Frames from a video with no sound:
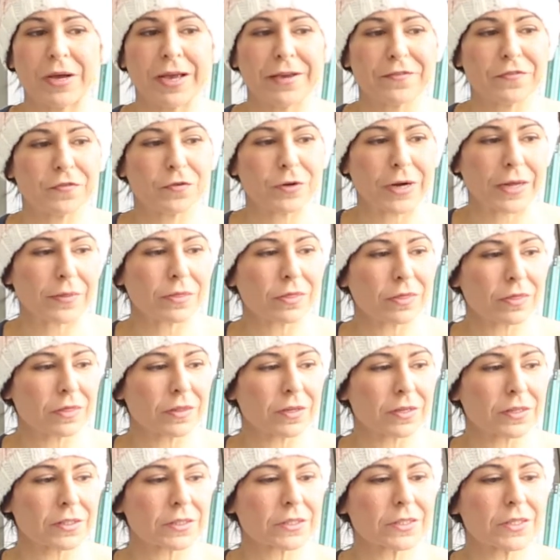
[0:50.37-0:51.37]
I've read
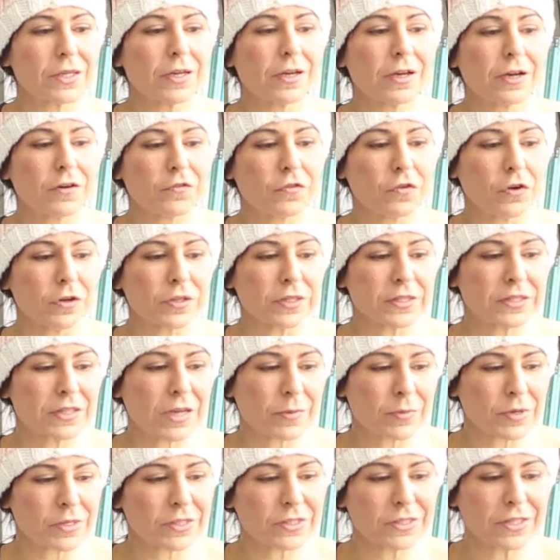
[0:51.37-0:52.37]
this for the
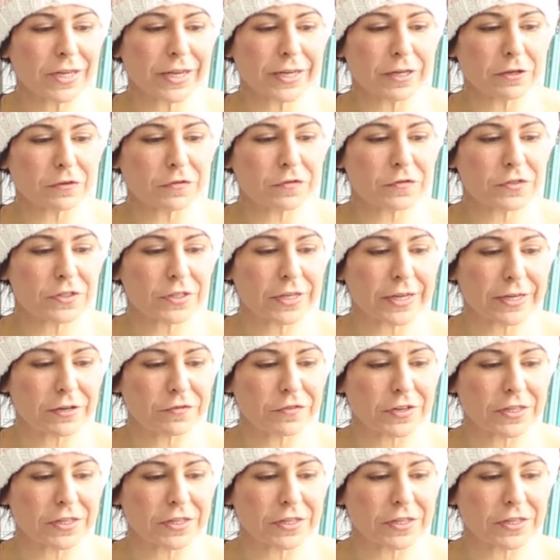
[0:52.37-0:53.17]
Summer's Tale